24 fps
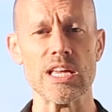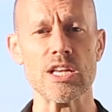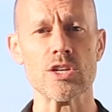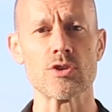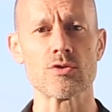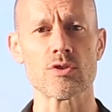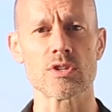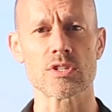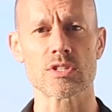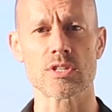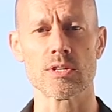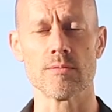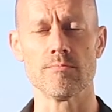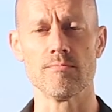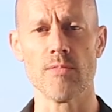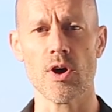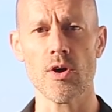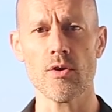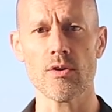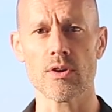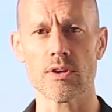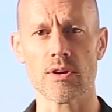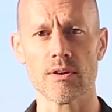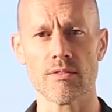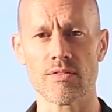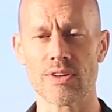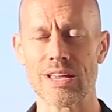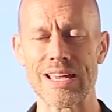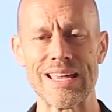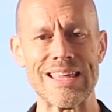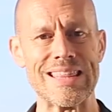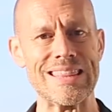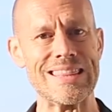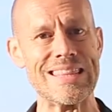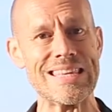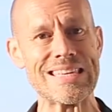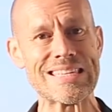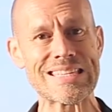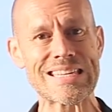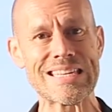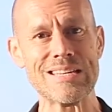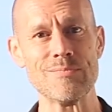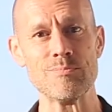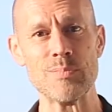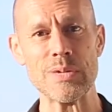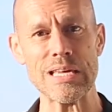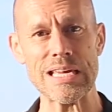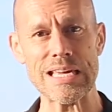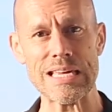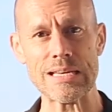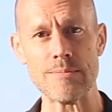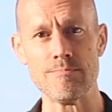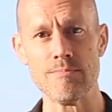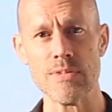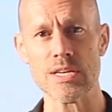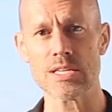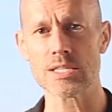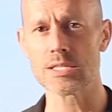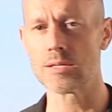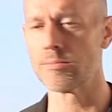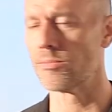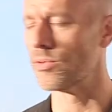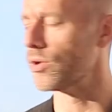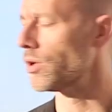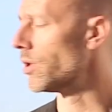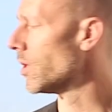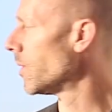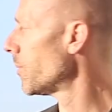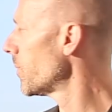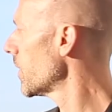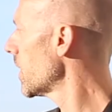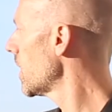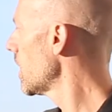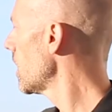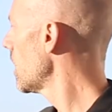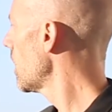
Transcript: interest and motive, this can be admissible